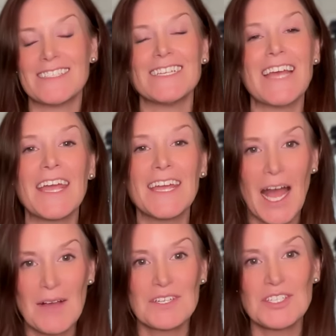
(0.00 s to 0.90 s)
Today,
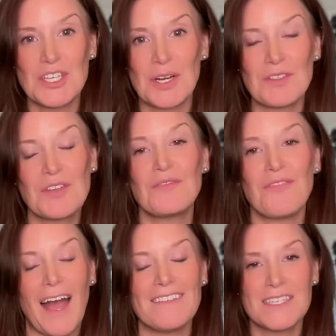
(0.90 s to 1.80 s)
I want to share with you
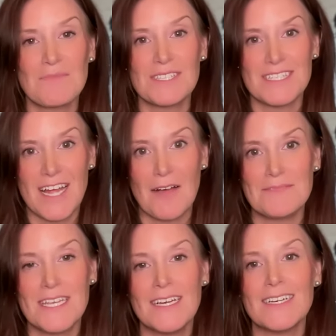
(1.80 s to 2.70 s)
5 simple
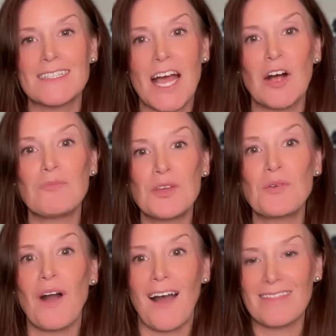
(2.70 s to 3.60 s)
steps to help
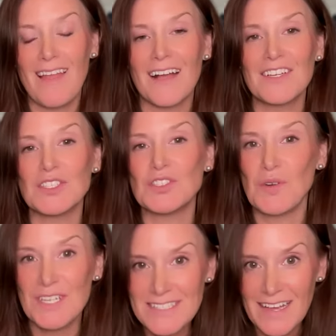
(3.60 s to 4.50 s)
you unlock
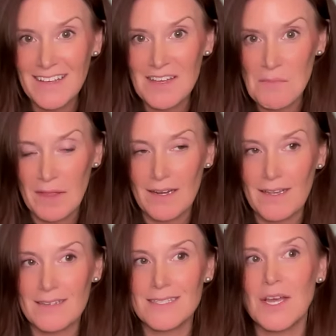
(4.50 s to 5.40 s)
your psychic
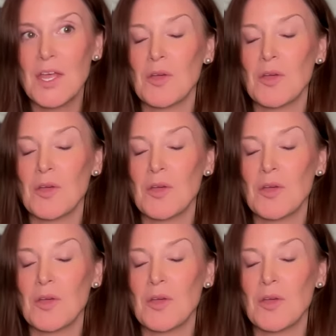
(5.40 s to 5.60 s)
abilities